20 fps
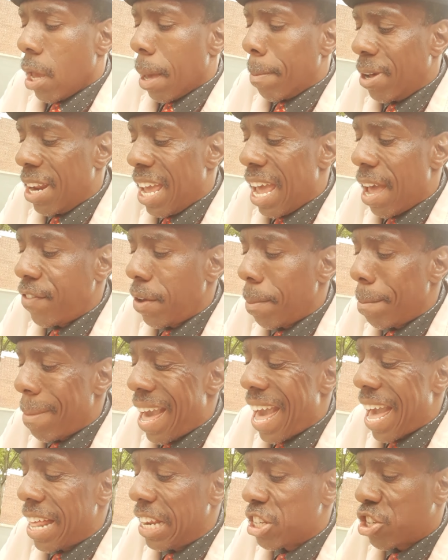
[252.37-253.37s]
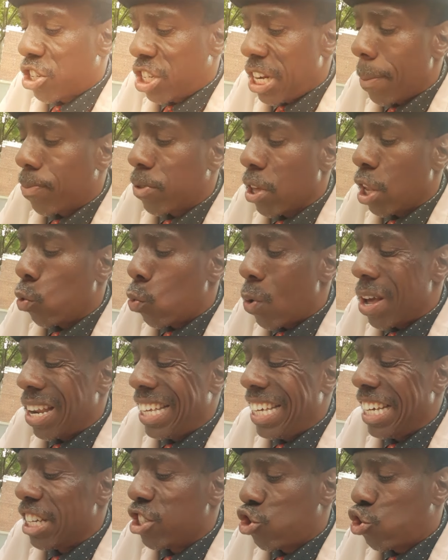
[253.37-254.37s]
But every man is tempted when
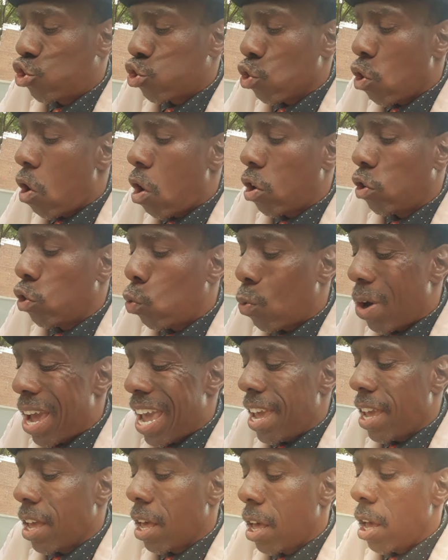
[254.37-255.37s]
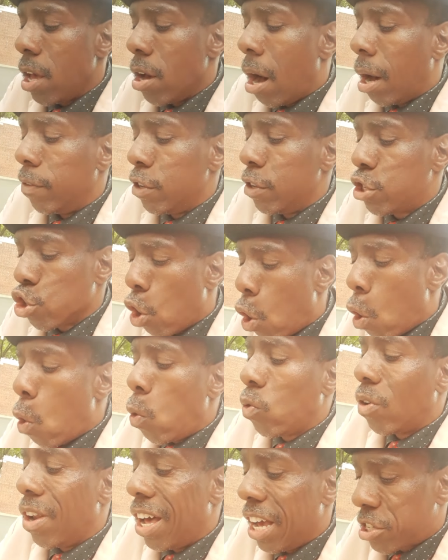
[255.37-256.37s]
he is drawn away of his
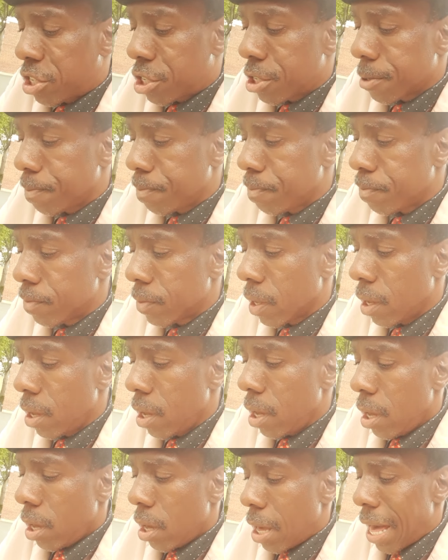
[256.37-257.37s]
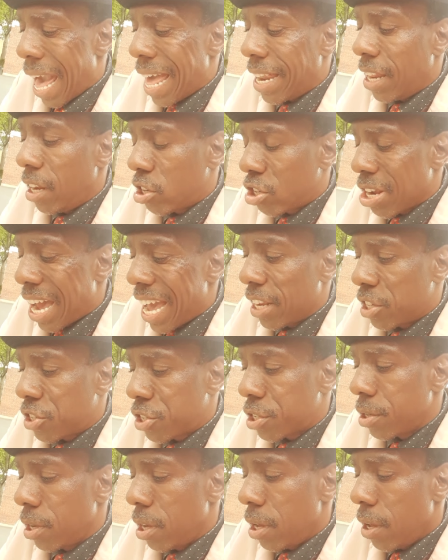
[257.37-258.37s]
own lust and
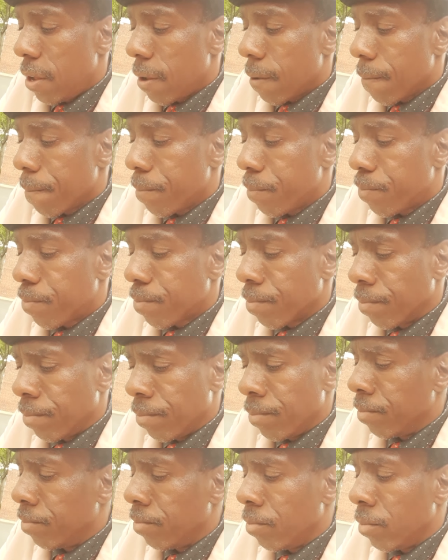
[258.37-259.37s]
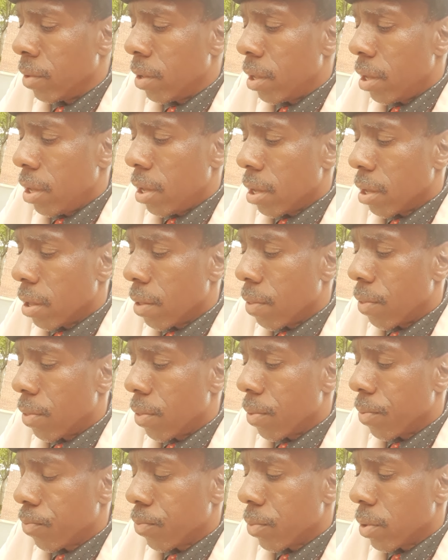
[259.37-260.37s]
enticed. Mm.
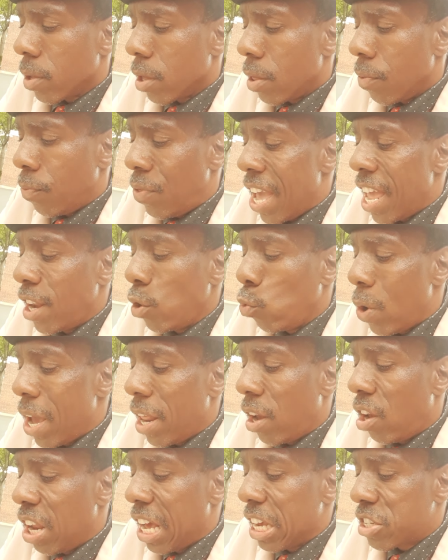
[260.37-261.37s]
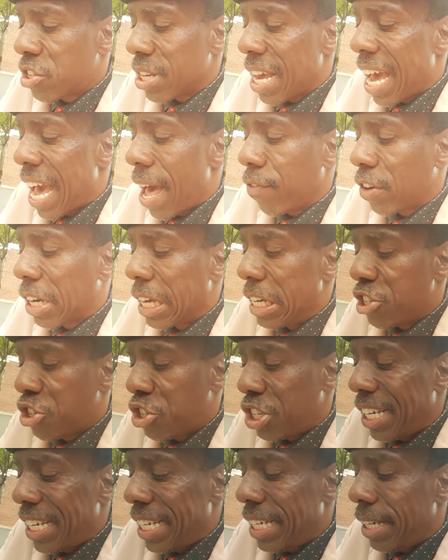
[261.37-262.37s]
Then when lust have
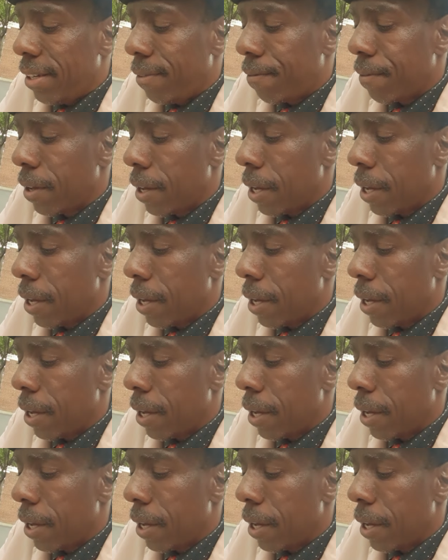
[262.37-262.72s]
conceived,